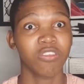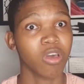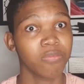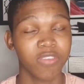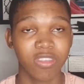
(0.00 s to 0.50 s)

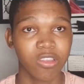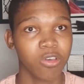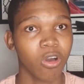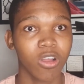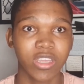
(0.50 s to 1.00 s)
obviously your
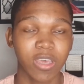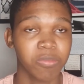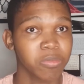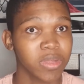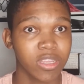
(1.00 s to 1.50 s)
art
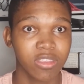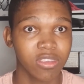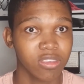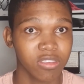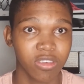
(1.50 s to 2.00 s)

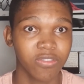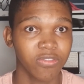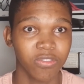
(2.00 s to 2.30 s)
capabilities, if